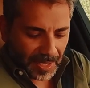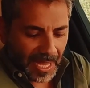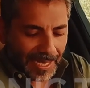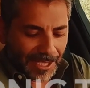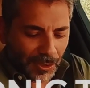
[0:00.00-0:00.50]

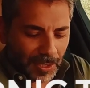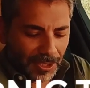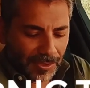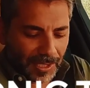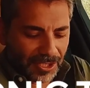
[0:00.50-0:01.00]
Electronic
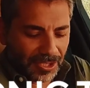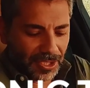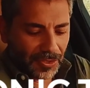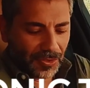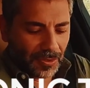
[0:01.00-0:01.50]
traction
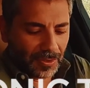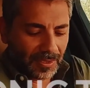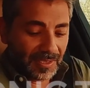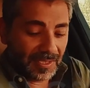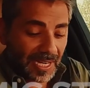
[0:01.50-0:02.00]
control,
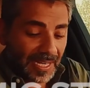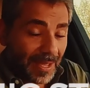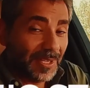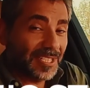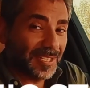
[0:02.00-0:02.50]

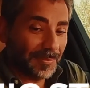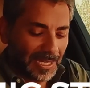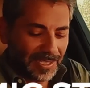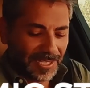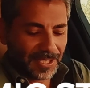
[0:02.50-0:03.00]
dynamic
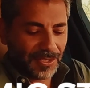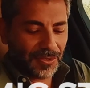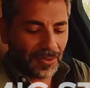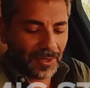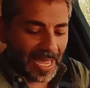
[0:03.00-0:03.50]
stability
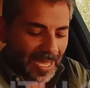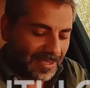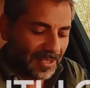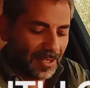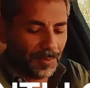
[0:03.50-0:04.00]
control,
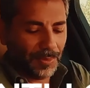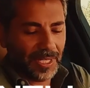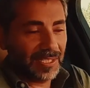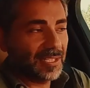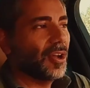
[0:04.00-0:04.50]
anti-lock
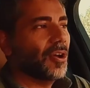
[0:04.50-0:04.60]
brakes,